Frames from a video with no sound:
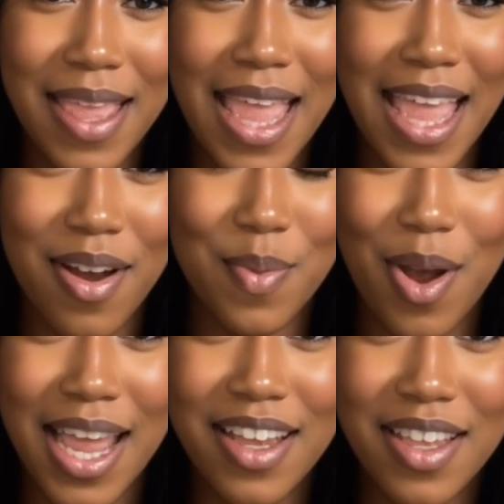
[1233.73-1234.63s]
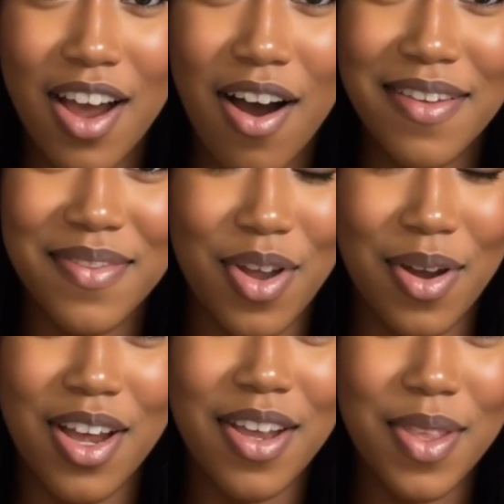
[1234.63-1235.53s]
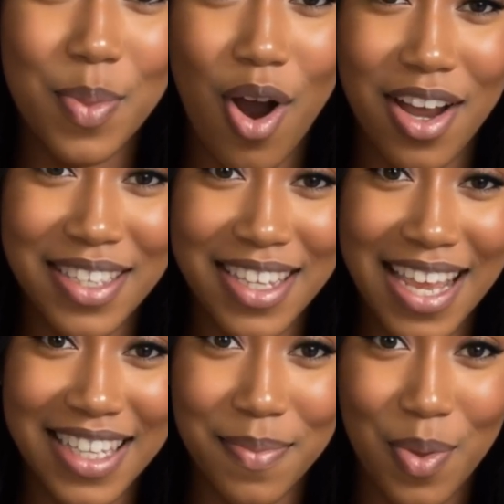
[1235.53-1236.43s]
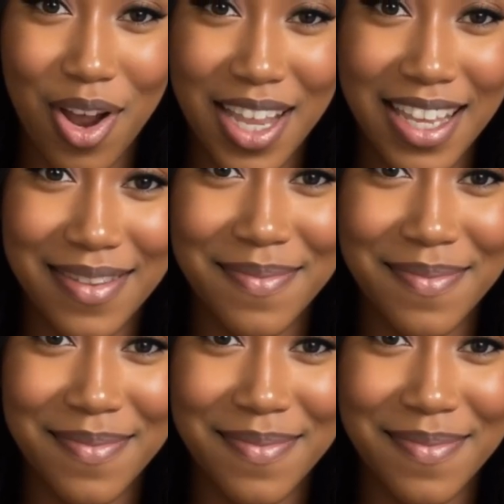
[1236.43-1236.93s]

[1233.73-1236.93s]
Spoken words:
and a red cloth floating on the water the next morning.